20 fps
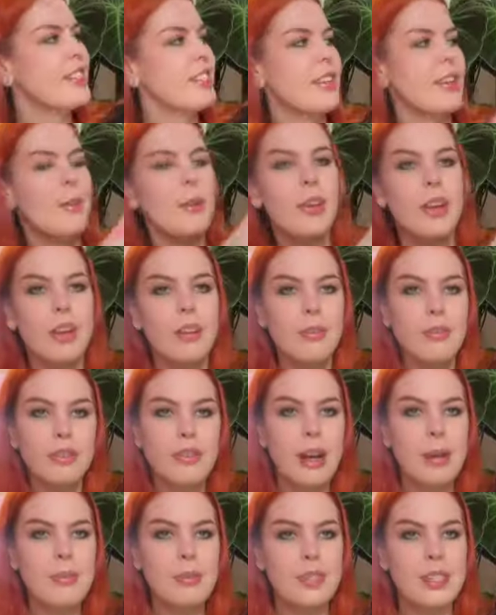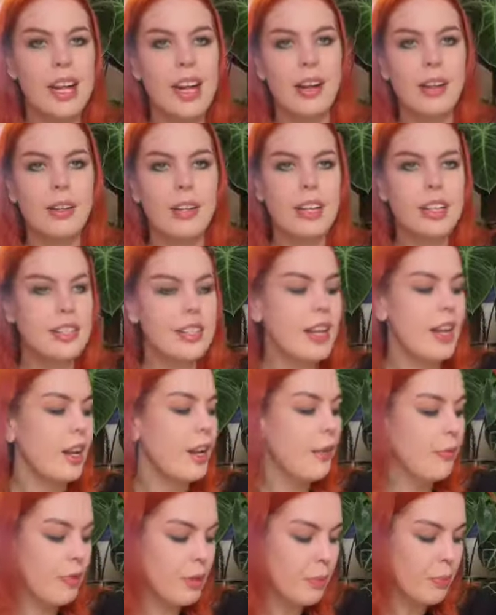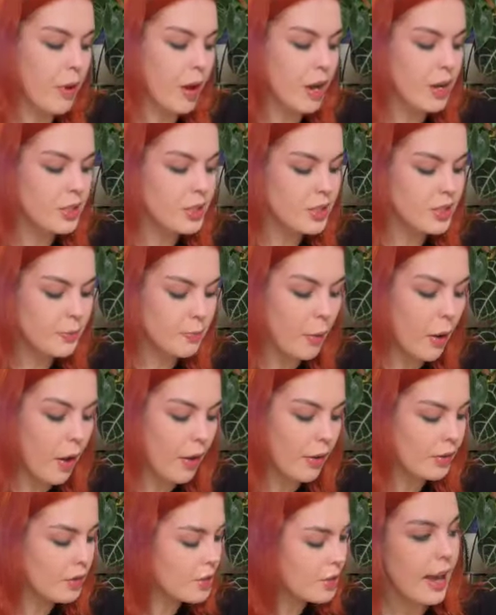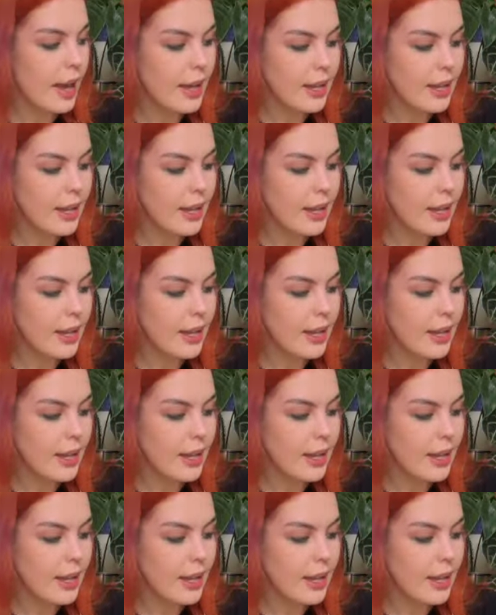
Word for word: So it kind of drapes down and it's in a lovely bright spot.